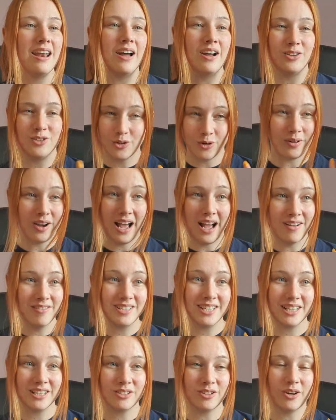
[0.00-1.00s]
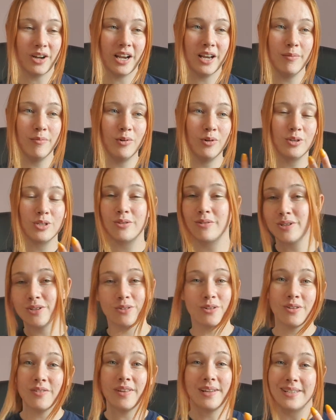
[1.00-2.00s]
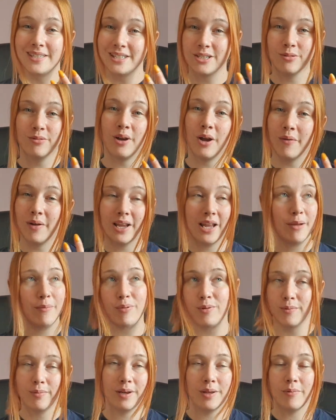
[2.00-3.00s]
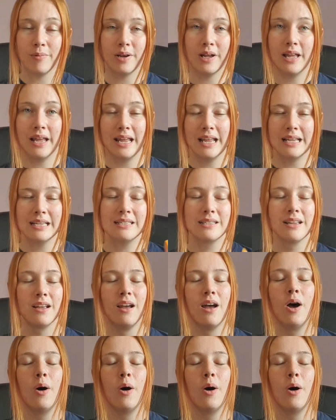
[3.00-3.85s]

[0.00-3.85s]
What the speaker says: I don't have TikTok anymore, so I don't know if that's still going. It probably is.